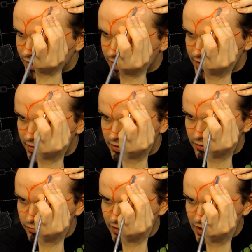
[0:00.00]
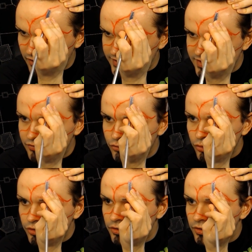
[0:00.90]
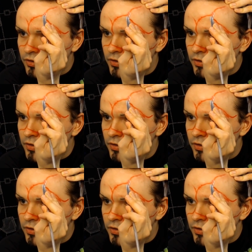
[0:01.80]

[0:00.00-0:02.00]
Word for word: the red lines I've drawn.